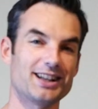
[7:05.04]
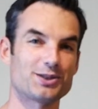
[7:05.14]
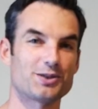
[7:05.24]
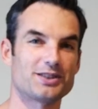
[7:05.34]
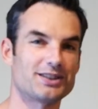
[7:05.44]
the
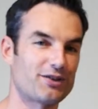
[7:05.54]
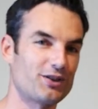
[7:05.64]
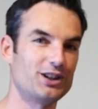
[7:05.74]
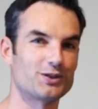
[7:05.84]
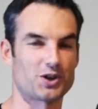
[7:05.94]
answer is there's a
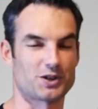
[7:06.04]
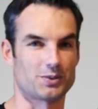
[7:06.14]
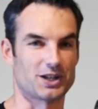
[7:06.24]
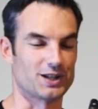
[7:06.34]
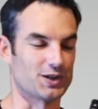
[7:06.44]
few little tricks
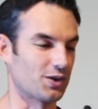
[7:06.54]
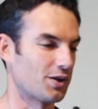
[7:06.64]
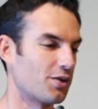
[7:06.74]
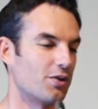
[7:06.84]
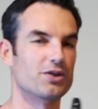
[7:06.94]
we can do.
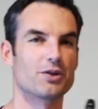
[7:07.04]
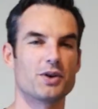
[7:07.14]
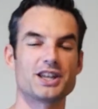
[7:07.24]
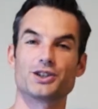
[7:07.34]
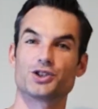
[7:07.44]

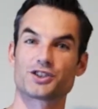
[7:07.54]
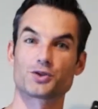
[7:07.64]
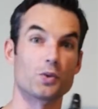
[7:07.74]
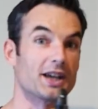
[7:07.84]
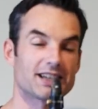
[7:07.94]
We can
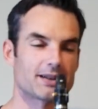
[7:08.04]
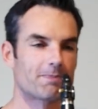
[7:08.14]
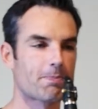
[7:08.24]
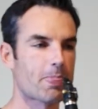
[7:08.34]
swing it.